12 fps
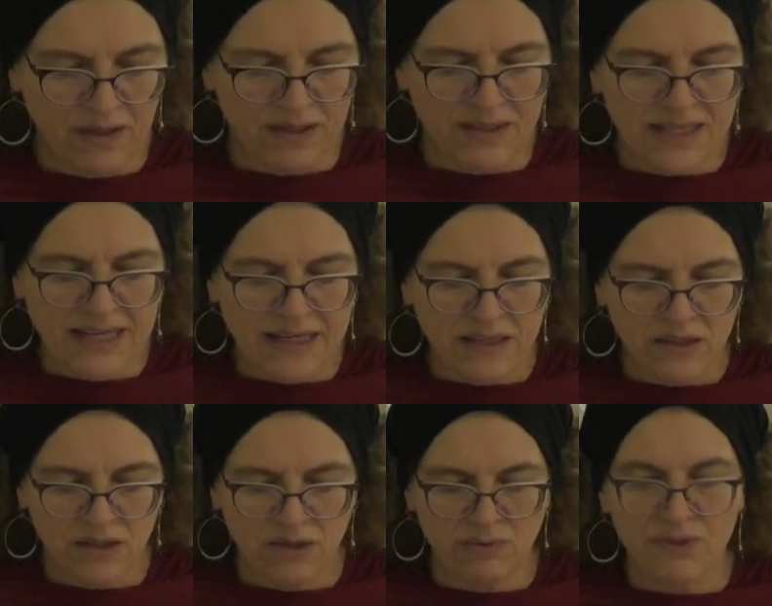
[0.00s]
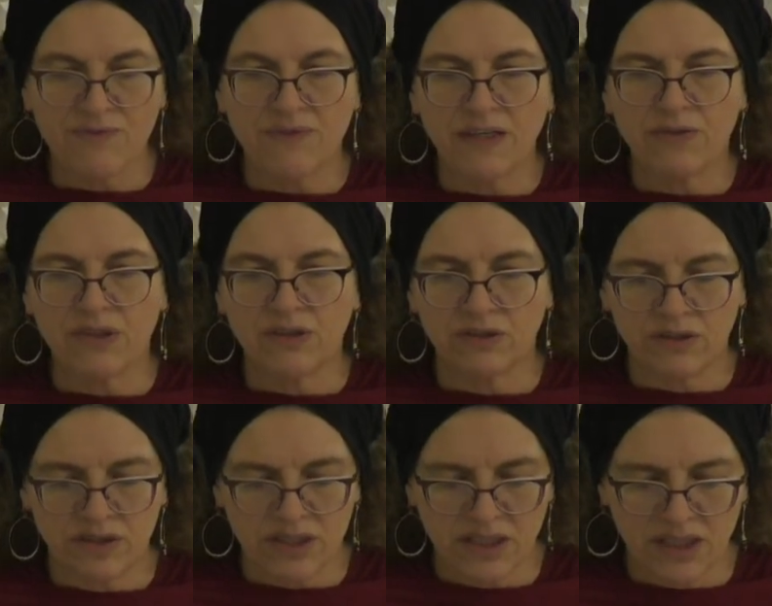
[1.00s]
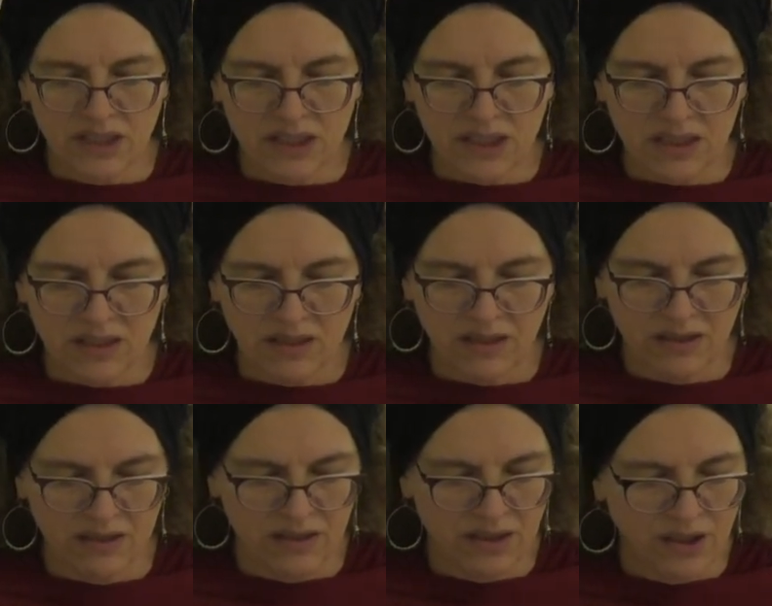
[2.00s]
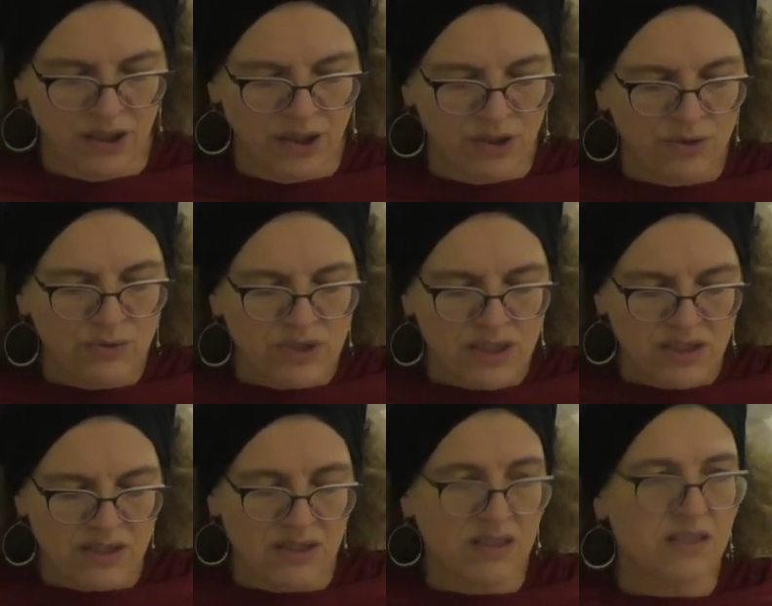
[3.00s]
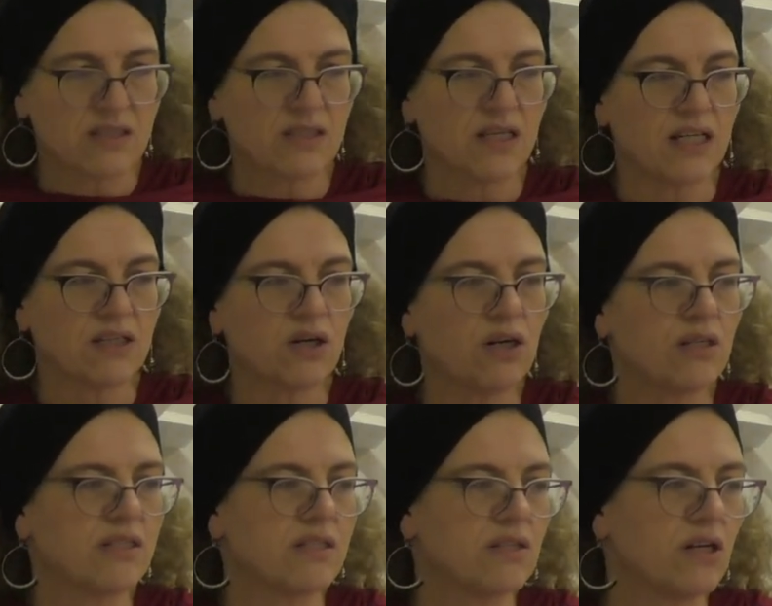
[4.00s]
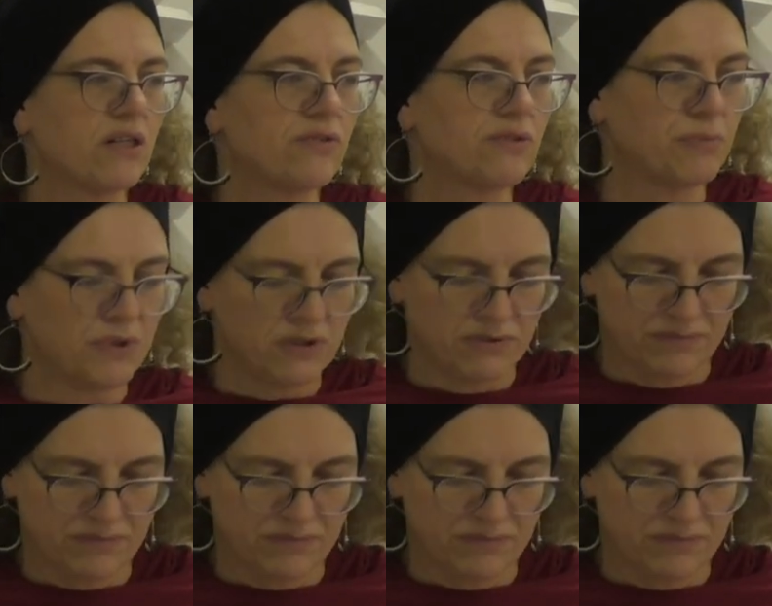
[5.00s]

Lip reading: Sand was found in a girl's lungs. Who does this and calls it honorable?